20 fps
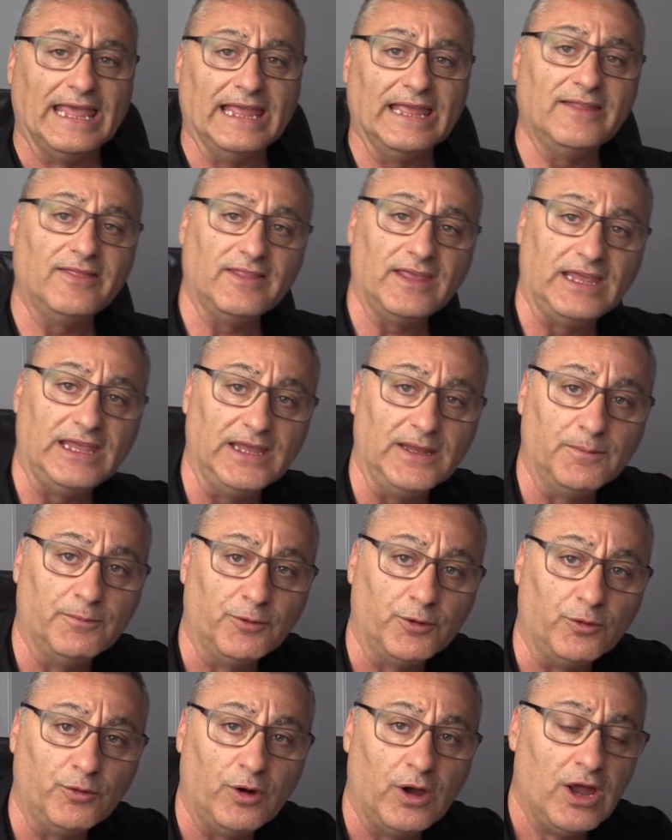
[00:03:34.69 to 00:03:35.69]
in the
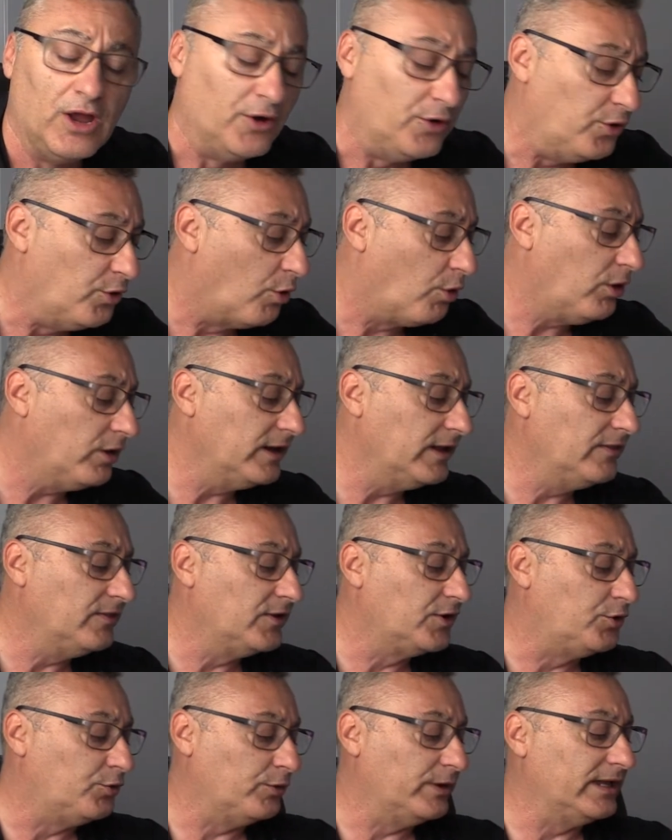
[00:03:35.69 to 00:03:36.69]
Hebrew nor
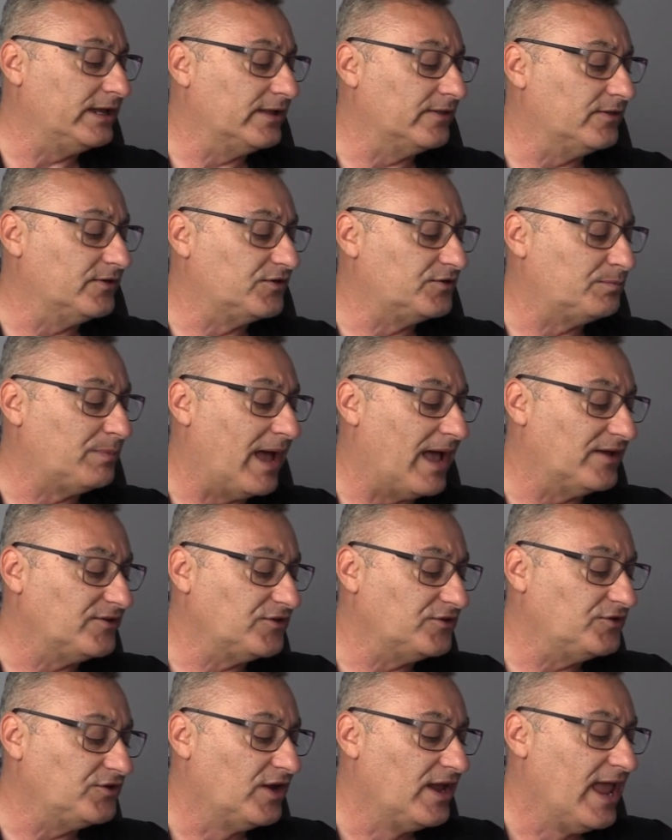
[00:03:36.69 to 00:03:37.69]
in the Greek in this
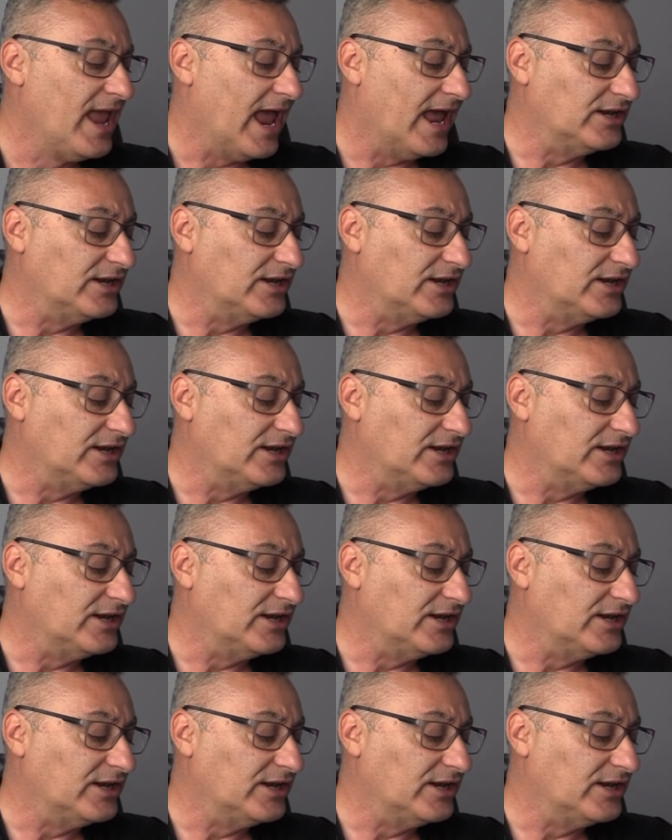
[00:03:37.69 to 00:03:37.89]
passage,